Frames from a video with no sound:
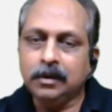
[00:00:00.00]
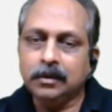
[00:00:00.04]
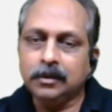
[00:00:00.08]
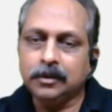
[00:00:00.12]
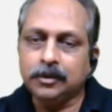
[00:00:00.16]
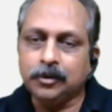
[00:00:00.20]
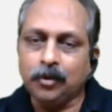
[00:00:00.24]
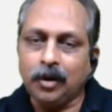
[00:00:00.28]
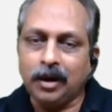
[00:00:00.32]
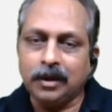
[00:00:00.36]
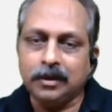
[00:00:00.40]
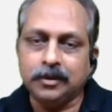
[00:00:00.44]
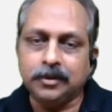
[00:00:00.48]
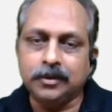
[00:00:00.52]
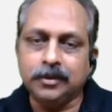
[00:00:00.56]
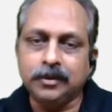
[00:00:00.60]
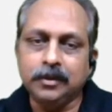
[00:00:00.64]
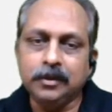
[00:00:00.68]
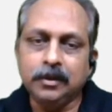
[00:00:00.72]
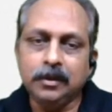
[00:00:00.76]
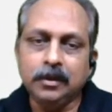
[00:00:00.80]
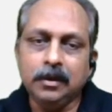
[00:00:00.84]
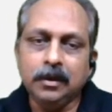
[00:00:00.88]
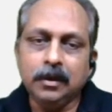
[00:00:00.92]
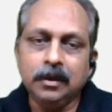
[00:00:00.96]
trucks.
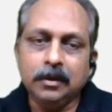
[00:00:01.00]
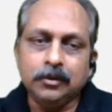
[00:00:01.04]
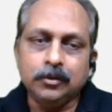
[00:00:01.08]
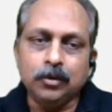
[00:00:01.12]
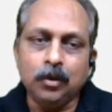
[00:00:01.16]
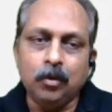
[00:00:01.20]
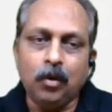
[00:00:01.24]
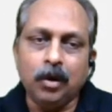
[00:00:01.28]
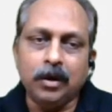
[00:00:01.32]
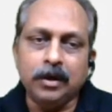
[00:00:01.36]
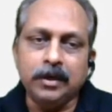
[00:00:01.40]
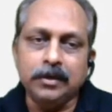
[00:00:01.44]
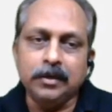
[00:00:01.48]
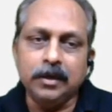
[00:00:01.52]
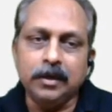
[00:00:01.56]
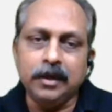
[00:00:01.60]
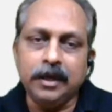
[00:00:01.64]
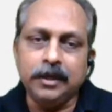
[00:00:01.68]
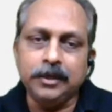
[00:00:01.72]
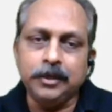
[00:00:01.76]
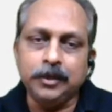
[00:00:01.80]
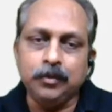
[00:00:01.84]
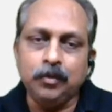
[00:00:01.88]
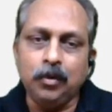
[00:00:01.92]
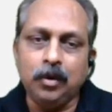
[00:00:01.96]
So, what is the
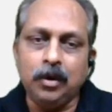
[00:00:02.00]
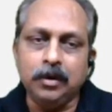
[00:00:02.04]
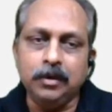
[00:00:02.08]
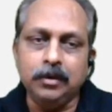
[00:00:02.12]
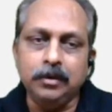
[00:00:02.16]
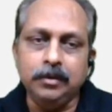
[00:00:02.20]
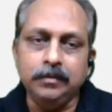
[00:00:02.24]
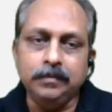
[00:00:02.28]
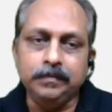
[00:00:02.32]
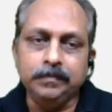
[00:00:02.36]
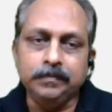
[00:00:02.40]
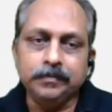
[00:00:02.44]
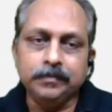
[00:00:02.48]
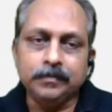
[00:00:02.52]
next one?